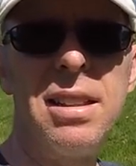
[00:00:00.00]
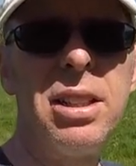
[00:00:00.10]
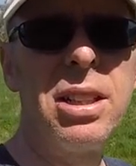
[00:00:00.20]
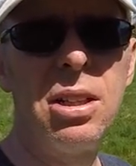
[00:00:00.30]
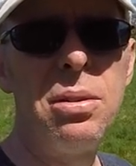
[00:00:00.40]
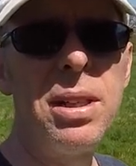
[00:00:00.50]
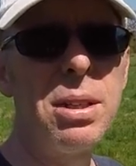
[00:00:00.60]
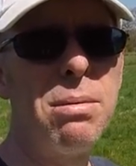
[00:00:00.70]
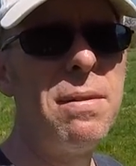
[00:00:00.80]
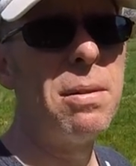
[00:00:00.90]
The
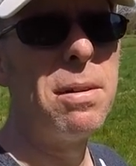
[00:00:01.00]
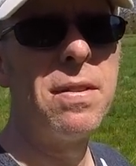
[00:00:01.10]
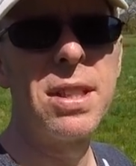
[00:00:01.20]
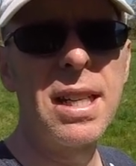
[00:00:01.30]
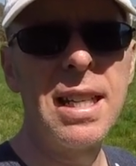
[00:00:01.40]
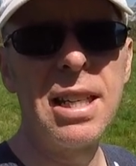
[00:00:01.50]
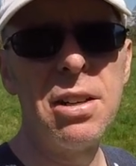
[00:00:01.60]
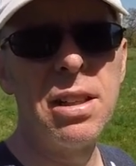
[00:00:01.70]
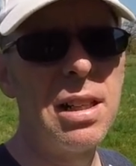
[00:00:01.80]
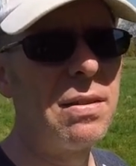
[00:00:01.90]
glorious weather we've suddenly
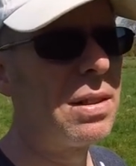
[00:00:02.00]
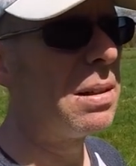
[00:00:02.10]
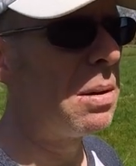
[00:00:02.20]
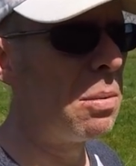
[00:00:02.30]
got after